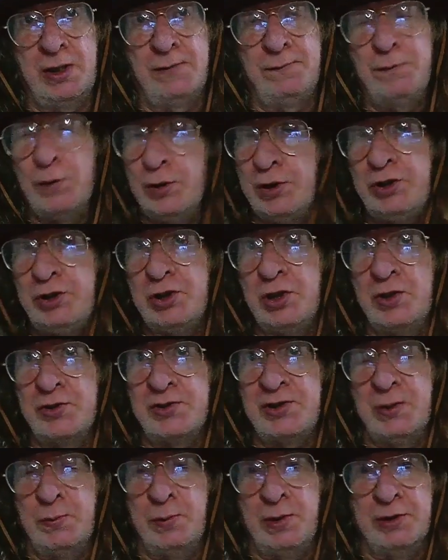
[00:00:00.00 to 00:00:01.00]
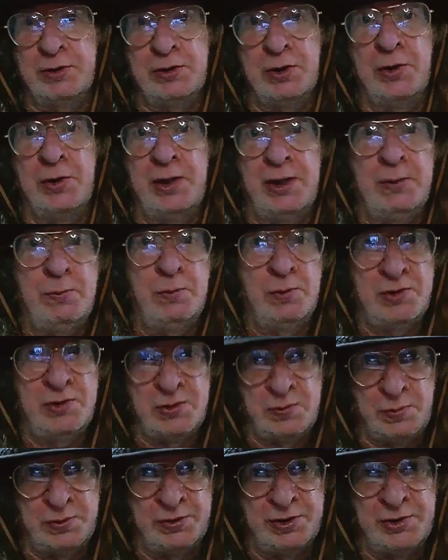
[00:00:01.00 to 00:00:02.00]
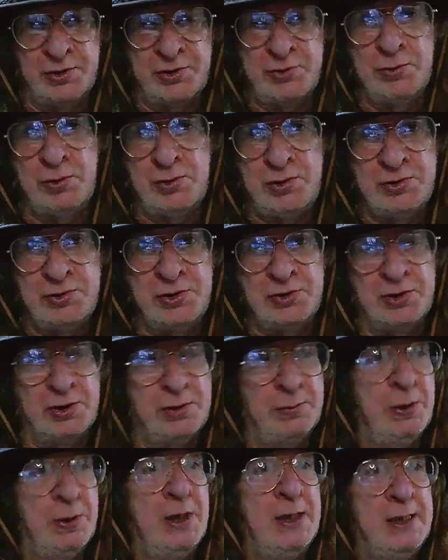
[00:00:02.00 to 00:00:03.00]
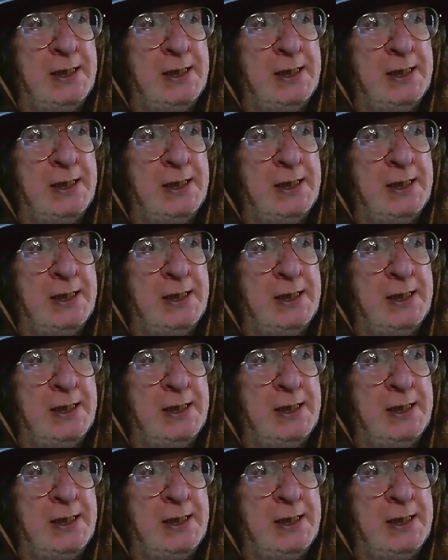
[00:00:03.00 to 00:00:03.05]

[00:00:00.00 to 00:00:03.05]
fully charged it when I got it, which is what they instructed to do.